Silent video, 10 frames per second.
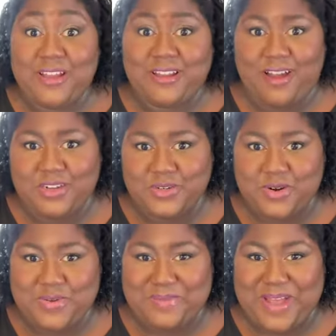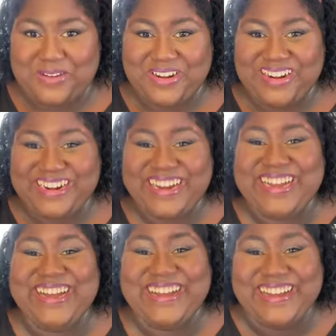contour with a powder,
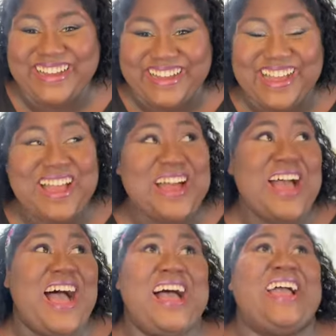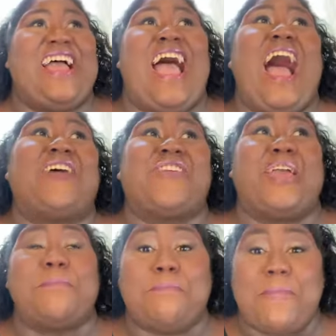have
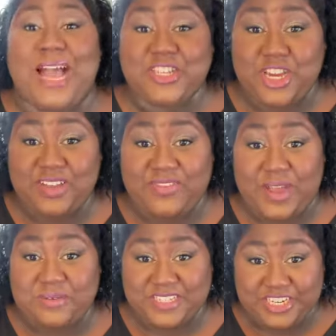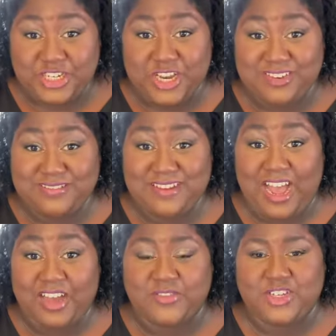a matching foundation
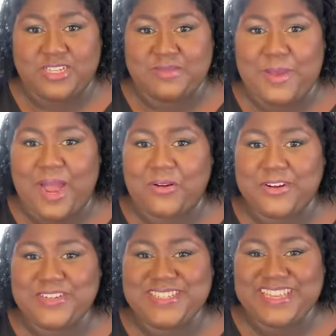of just powders.